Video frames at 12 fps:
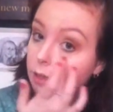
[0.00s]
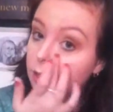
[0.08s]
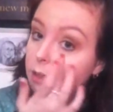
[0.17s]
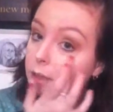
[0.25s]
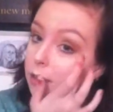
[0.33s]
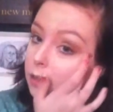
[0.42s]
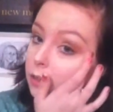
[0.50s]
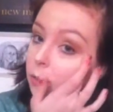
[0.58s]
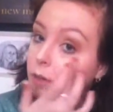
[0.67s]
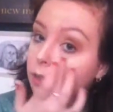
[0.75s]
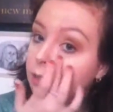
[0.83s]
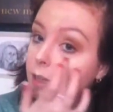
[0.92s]
And you just
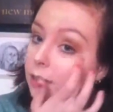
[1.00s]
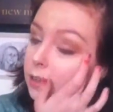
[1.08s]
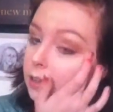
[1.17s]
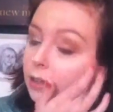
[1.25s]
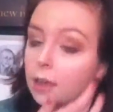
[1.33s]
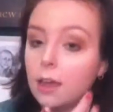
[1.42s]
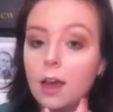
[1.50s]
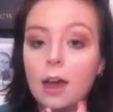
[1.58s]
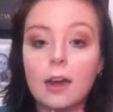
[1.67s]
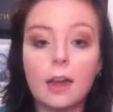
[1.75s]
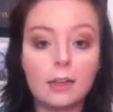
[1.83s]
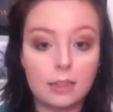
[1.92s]
want to
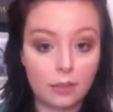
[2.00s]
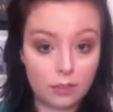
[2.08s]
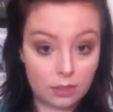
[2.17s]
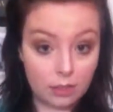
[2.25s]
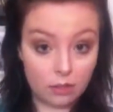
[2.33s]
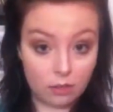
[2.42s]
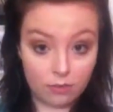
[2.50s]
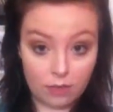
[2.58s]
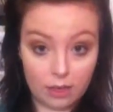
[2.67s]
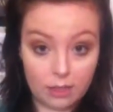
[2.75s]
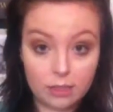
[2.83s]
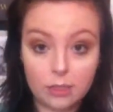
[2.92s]
highlight down the centre of the
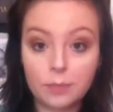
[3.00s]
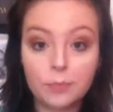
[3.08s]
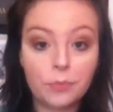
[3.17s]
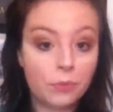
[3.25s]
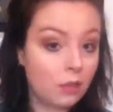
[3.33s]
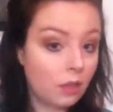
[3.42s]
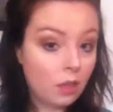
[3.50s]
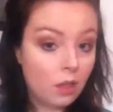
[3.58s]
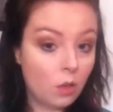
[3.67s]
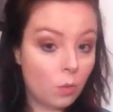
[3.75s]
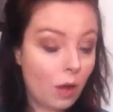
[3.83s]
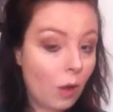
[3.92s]
face,
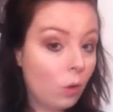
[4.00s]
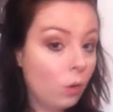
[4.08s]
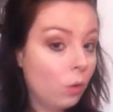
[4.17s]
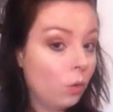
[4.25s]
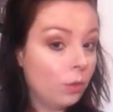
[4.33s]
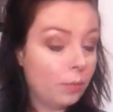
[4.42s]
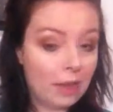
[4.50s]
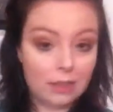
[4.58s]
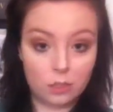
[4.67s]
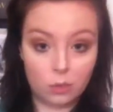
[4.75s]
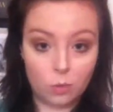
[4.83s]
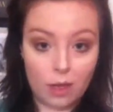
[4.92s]
where all the
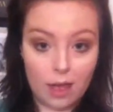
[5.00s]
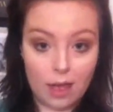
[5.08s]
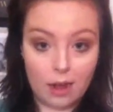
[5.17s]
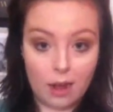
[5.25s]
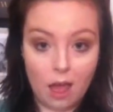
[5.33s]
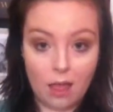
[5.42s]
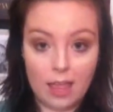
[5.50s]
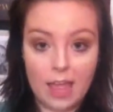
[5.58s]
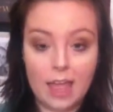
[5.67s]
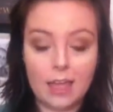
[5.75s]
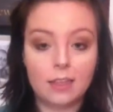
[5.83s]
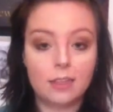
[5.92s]
places where light
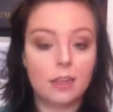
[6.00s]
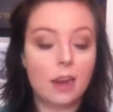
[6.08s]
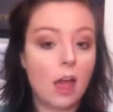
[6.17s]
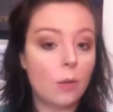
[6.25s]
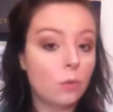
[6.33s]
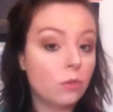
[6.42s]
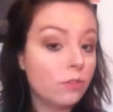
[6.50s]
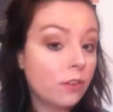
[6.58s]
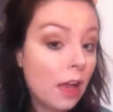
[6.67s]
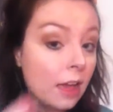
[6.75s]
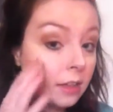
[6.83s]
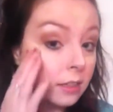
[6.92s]
hits and light would
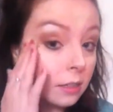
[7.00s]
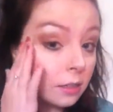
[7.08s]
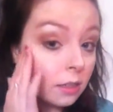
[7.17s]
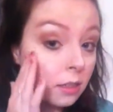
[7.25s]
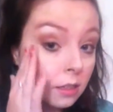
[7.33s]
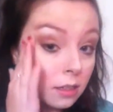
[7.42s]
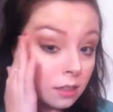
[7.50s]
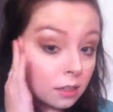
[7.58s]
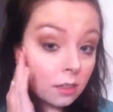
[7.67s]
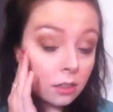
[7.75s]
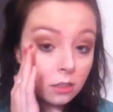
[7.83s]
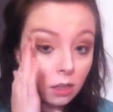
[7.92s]
reflect.
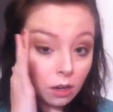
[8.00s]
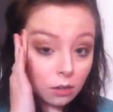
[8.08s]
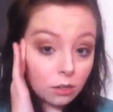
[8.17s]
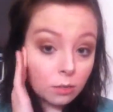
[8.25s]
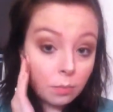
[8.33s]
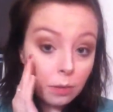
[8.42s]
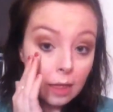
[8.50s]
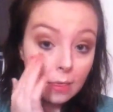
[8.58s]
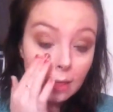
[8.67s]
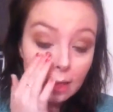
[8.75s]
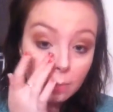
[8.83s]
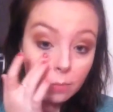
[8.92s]
So just blend
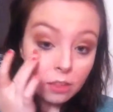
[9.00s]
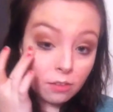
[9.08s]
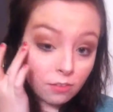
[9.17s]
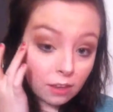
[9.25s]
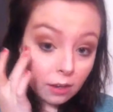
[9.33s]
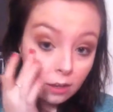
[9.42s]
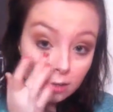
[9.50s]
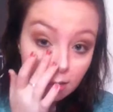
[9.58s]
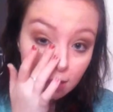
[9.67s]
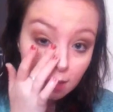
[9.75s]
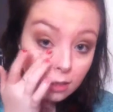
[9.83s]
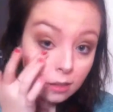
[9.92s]
that in with your fingers
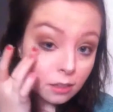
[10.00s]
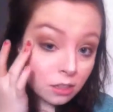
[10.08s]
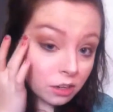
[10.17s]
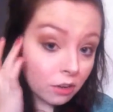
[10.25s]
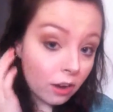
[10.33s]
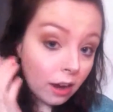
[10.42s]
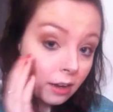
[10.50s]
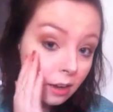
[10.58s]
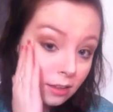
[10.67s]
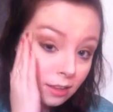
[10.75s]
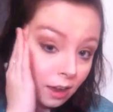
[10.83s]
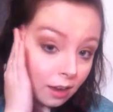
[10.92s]
to create a nice
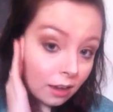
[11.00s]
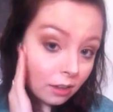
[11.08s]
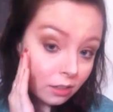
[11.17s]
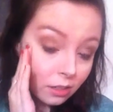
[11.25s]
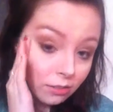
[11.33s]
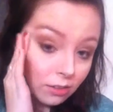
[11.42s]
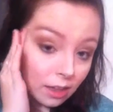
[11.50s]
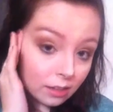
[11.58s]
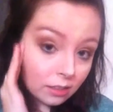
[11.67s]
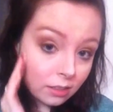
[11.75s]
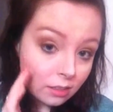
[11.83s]
highlighted effect.